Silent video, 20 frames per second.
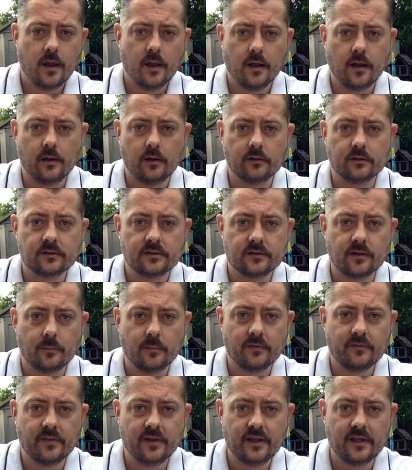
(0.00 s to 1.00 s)
and some
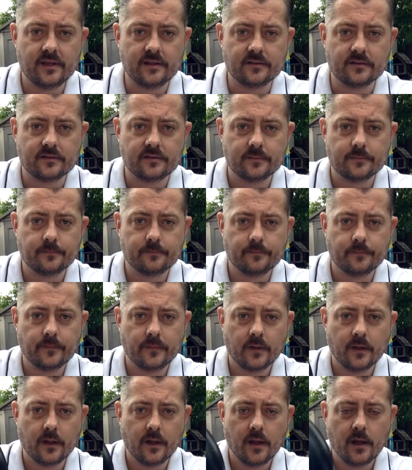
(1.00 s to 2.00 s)
of these.
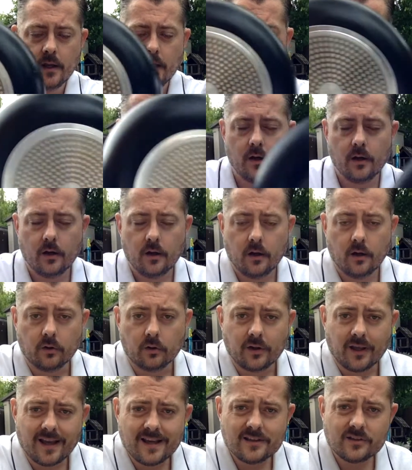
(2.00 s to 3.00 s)

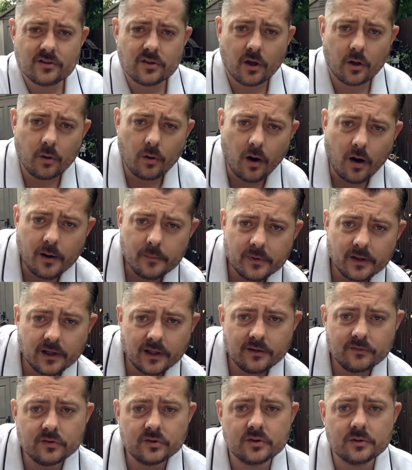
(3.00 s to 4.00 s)
Okay, so I'm going to
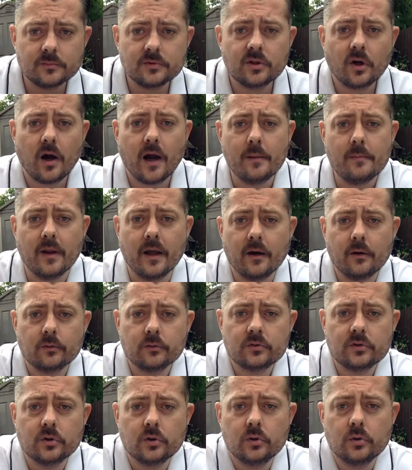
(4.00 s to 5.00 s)
give you some time now
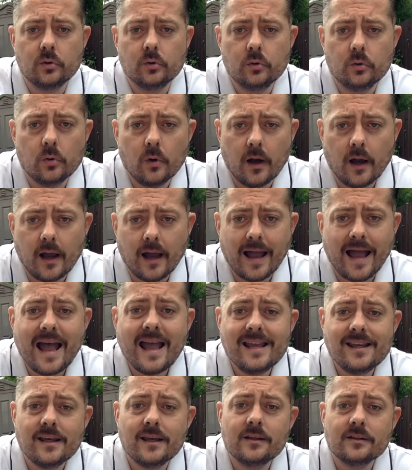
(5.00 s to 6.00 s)
to
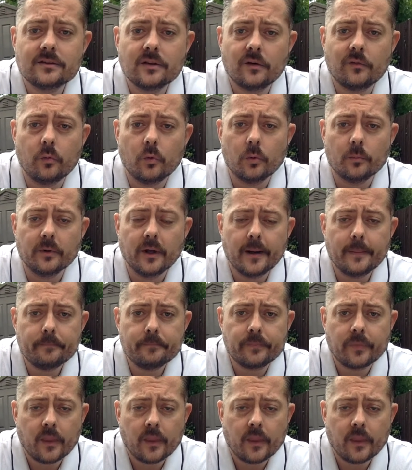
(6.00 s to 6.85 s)
A, get yourself warmed up,